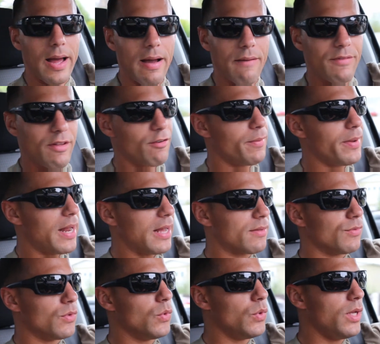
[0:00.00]
I've never been
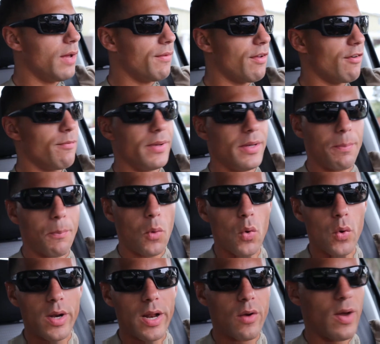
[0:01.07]
active duty. I've never been
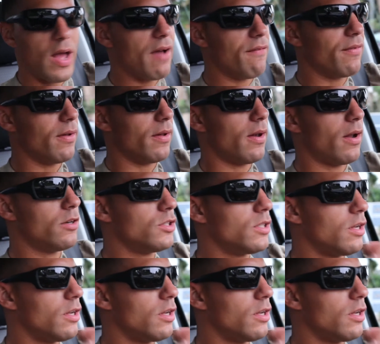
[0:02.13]
deployed. I don't have a large